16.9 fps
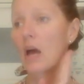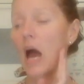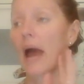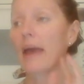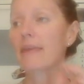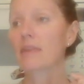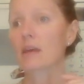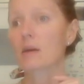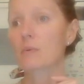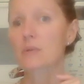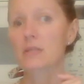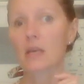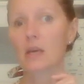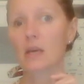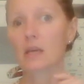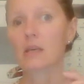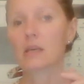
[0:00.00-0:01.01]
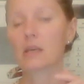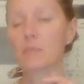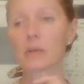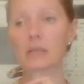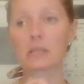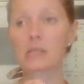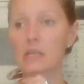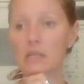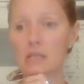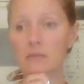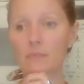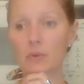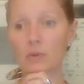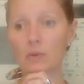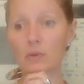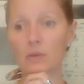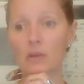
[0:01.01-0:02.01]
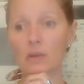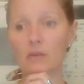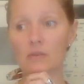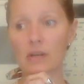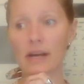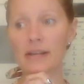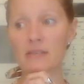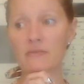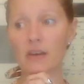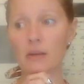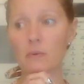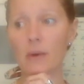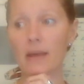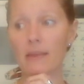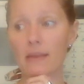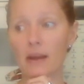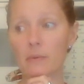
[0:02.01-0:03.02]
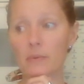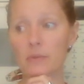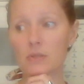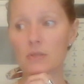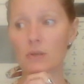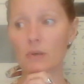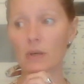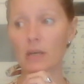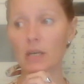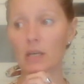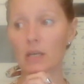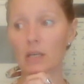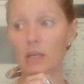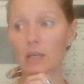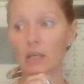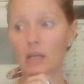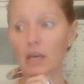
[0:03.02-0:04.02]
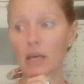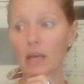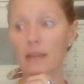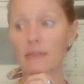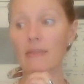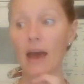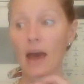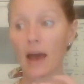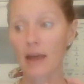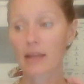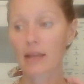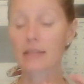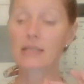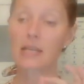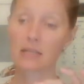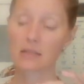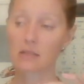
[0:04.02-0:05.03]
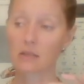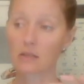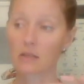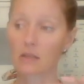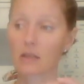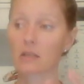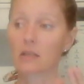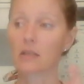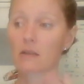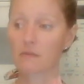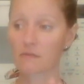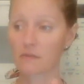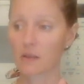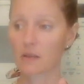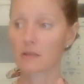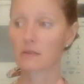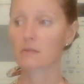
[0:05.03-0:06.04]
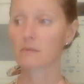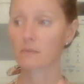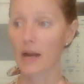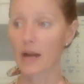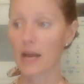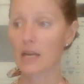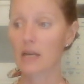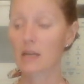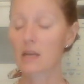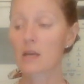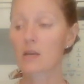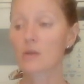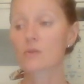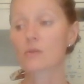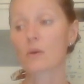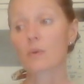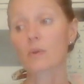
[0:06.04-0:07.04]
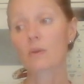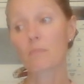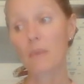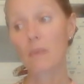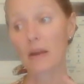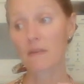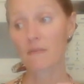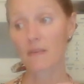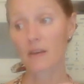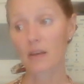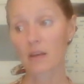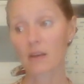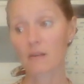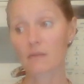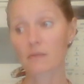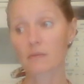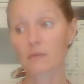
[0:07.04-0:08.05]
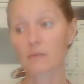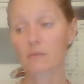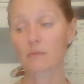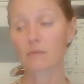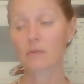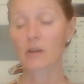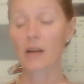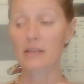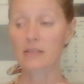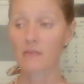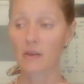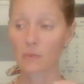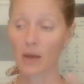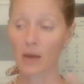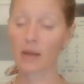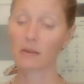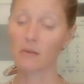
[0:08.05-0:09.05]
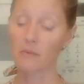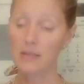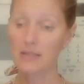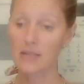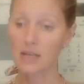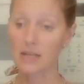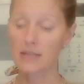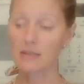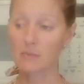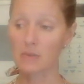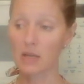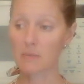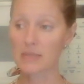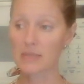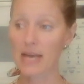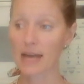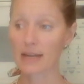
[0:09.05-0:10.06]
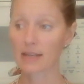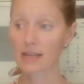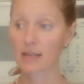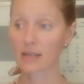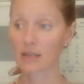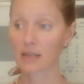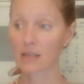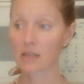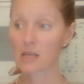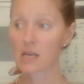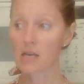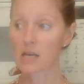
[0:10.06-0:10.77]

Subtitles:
I think it was like a heaping teaspoon of grass-fed whey that I was doing, and that it tasted good and it felt right. So the benefit of grass-fed whey, and the reason that I sometimes add it in,